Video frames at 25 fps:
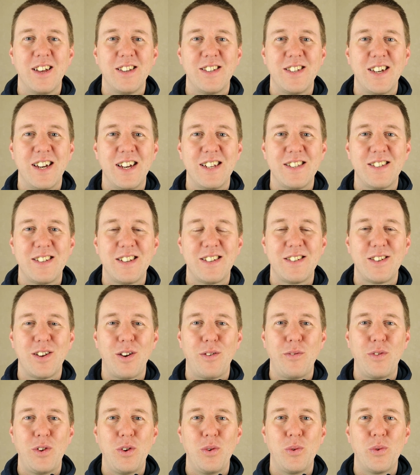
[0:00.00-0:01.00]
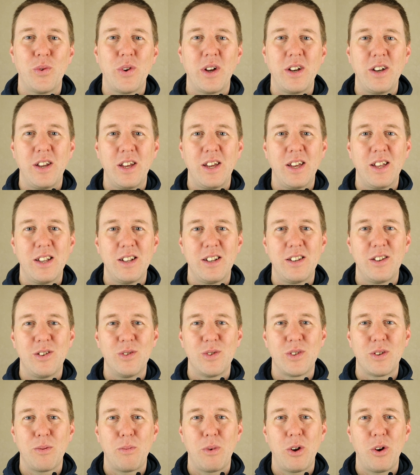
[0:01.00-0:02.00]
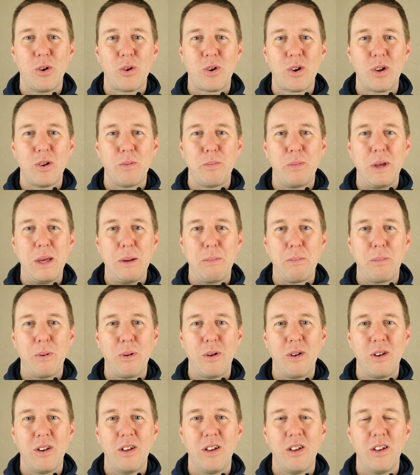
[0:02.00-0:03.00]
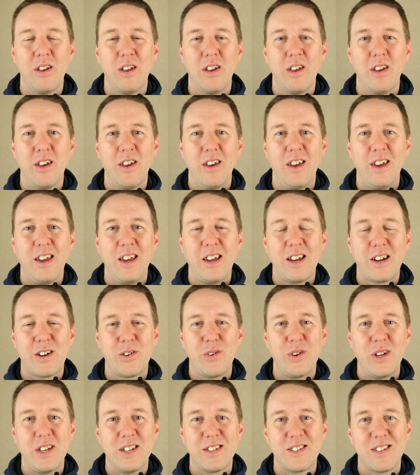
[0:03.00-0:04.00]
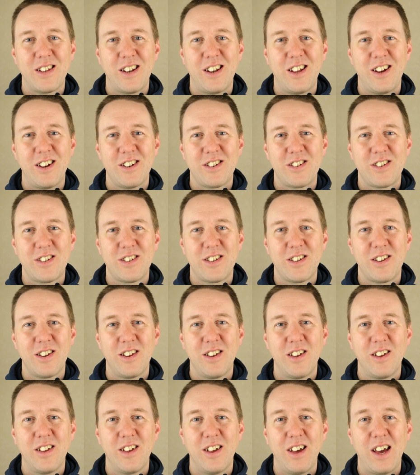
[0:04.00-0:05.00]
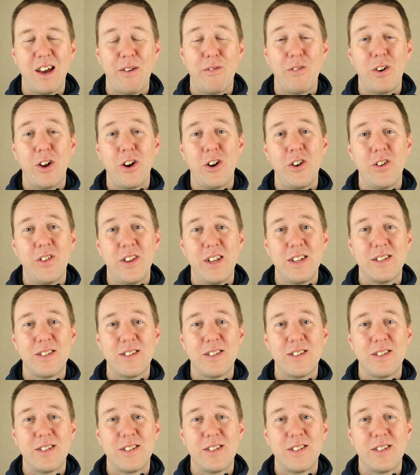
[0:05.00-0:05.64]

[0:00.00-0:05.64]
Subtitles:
chances of you running into some local people increase a lot. I've learned